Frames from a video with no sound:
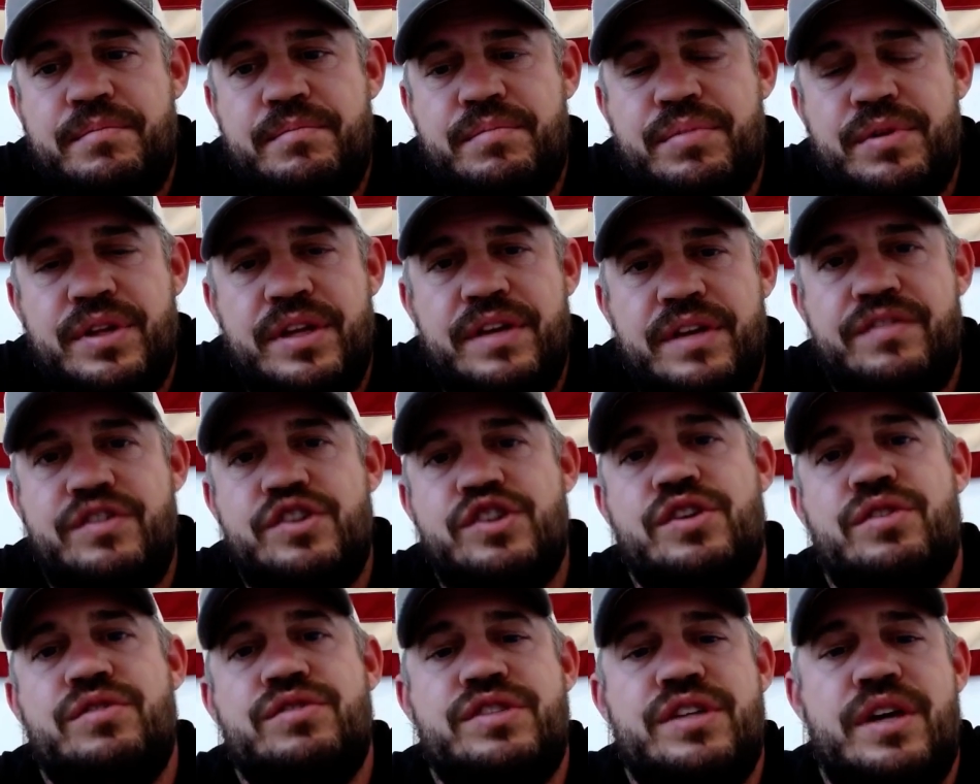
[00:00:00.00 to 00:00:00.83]
Belief
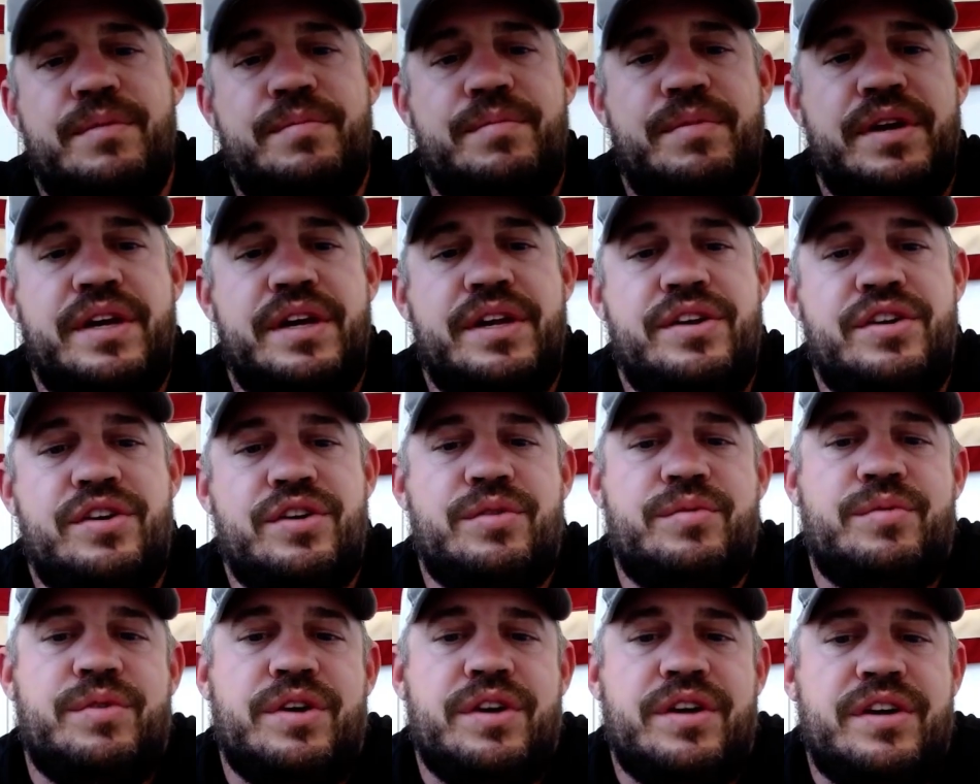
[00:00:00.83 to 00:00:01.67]
shows up in your
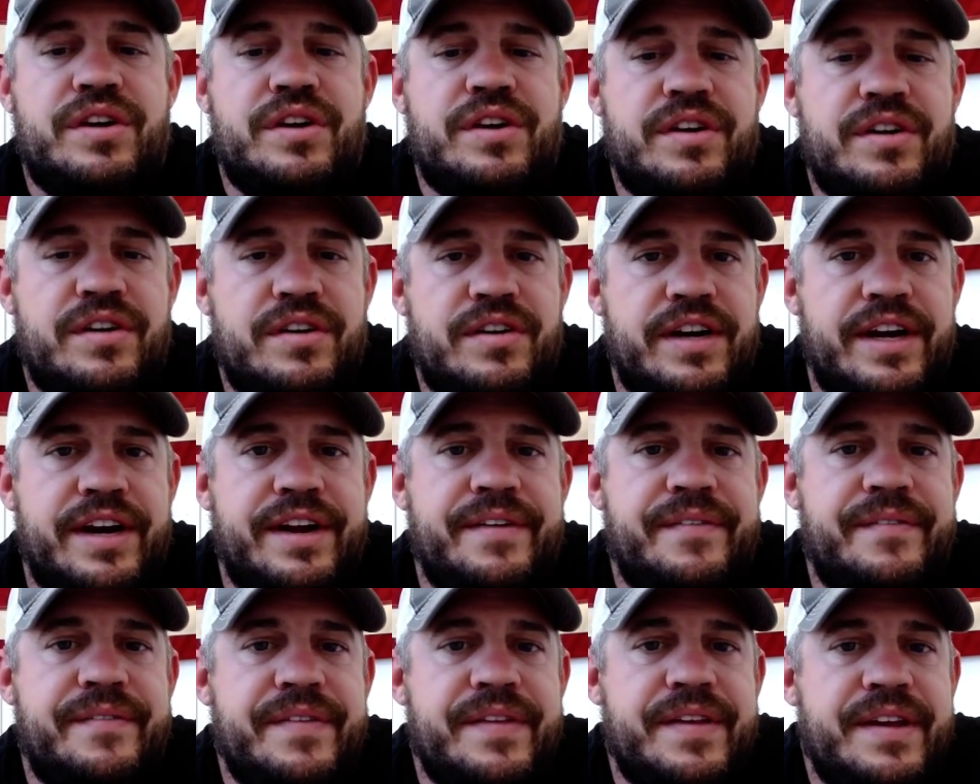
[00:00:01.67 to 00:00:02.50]
work, right?
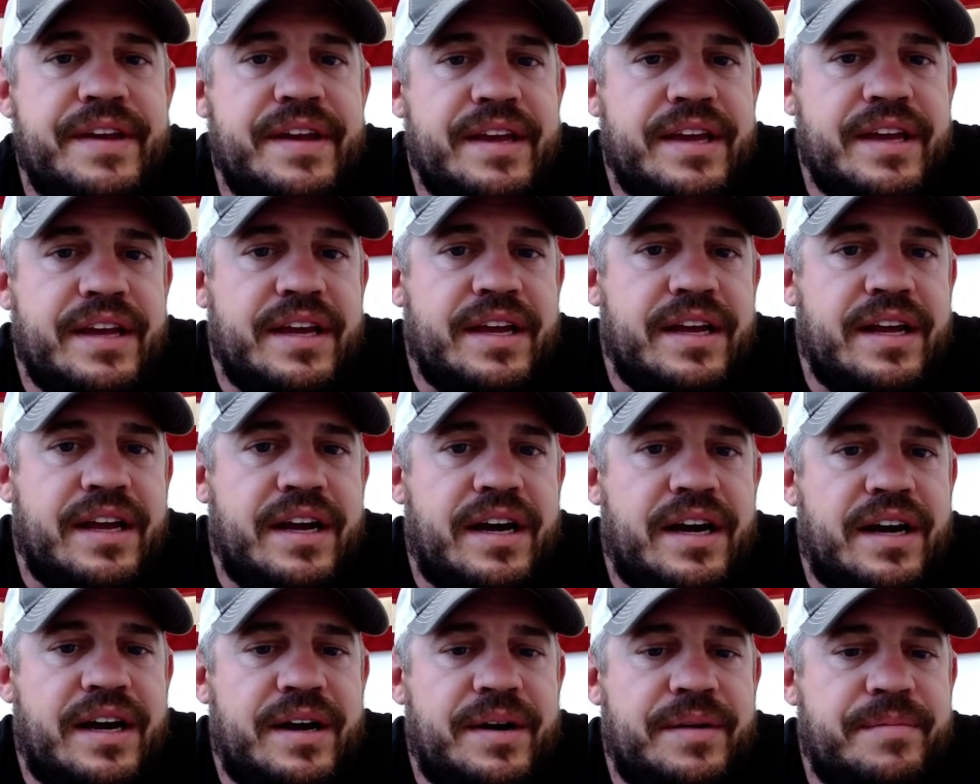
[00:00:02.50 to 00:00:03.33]

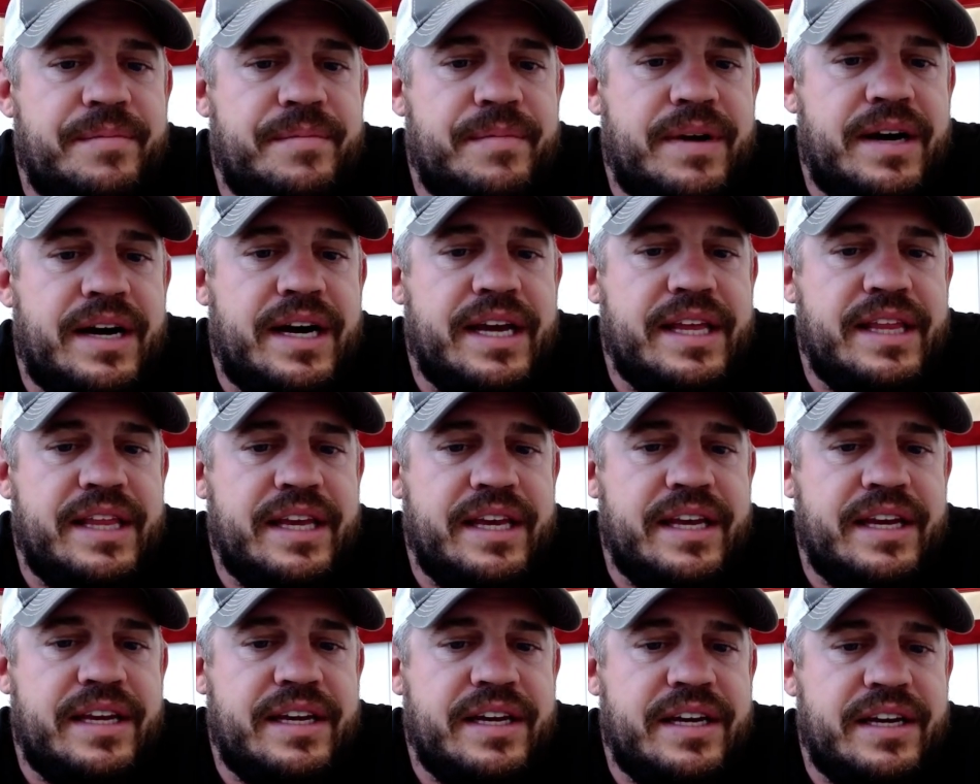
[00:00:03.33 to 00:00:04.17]
I
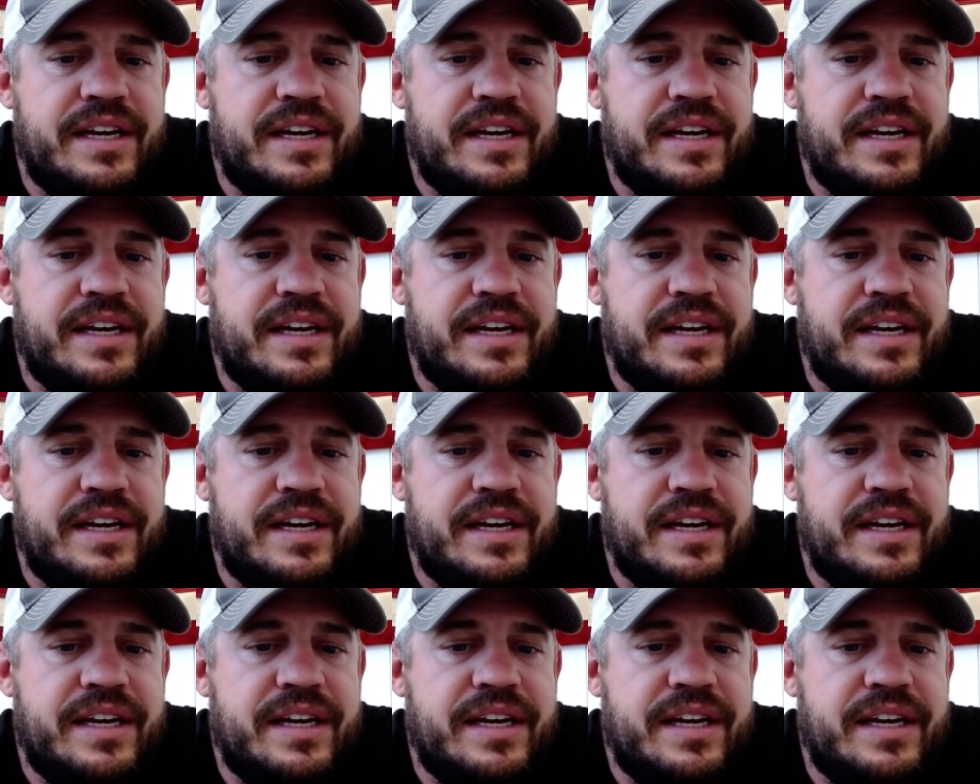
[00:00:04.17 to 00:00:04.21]
think,